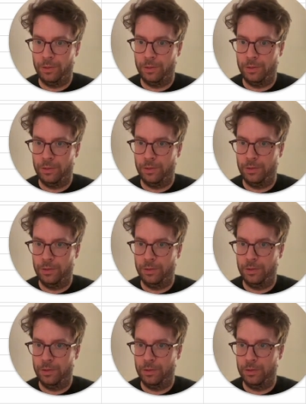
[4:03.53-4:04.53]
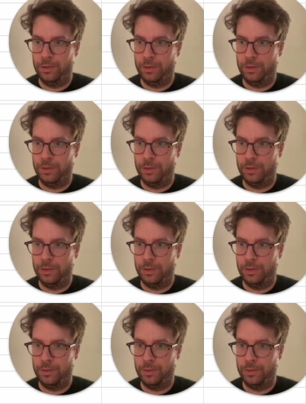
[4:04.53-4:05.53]

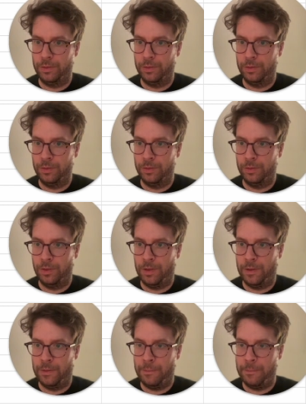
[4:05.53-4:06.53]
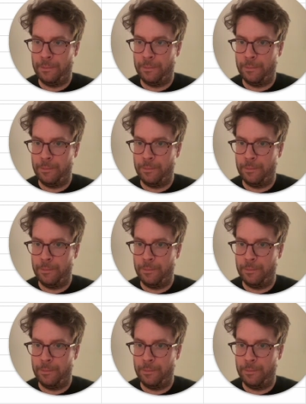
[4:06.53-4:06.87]
(silence)